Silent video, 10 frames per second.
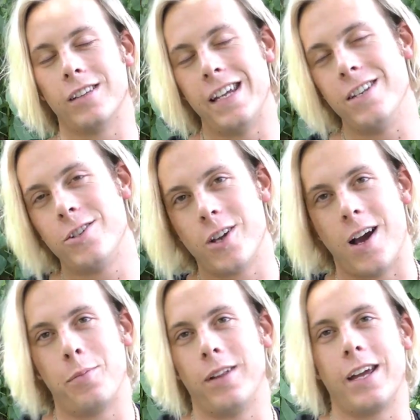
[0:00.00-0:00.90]
Lynch.
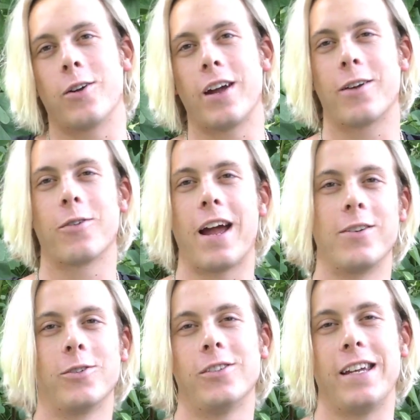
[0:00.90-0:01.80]
I play Greg
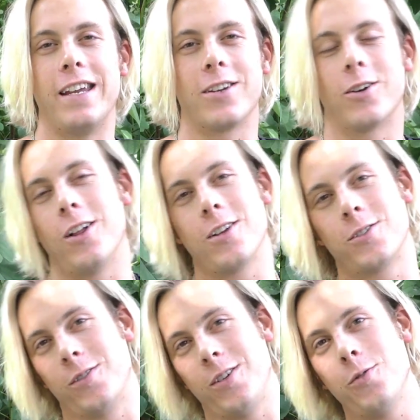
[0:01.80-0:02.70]
Randle in
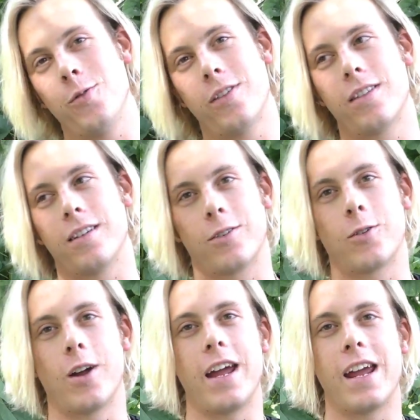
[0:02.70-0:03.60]
Colossal Youth.
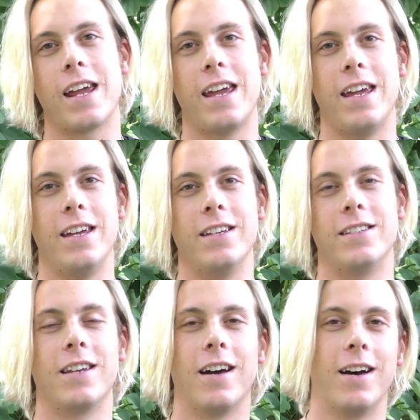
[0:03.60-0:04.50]
Greg
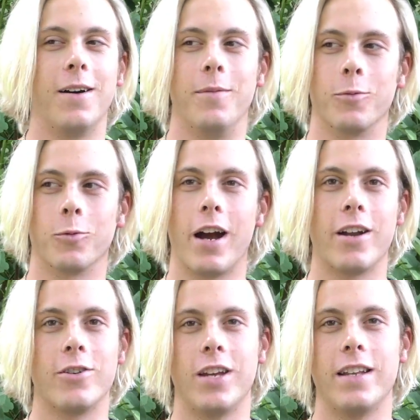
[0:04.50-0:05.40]
is
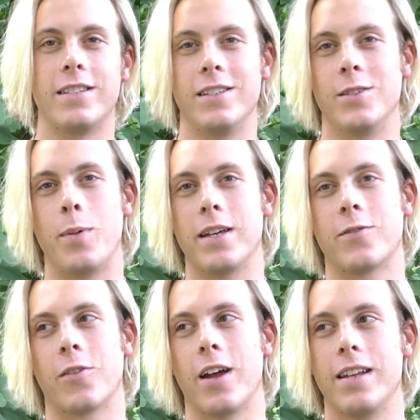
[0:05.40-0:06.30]
Ryder Jensen's
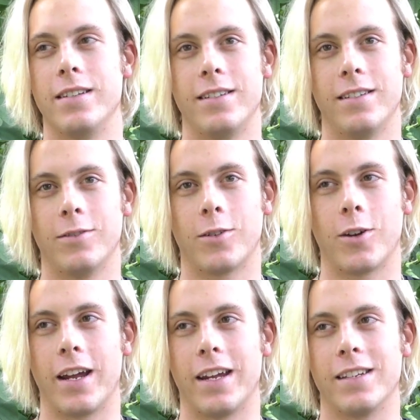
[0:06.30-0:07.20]
best friend.
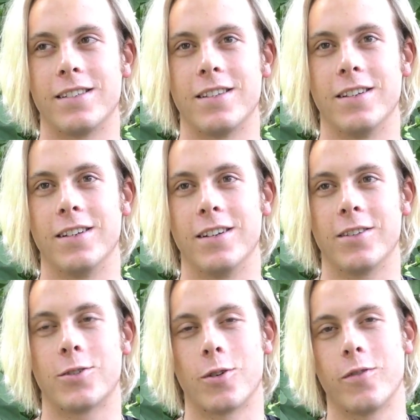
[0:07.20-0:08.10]
Greg is
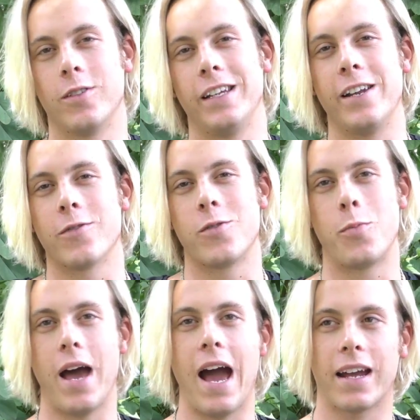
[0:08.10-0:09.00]
the sort of the leader of the
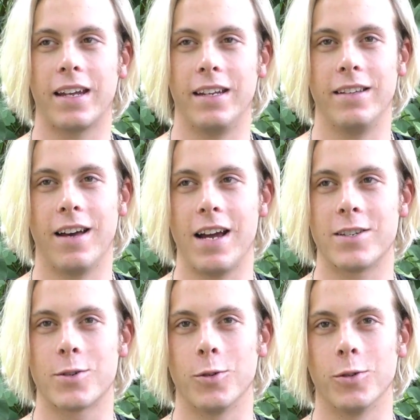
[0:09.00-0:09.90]
pack in high
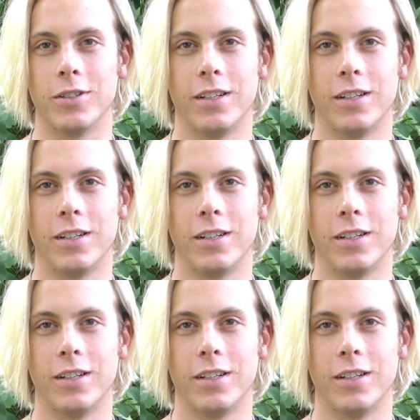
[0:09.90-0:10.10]
school.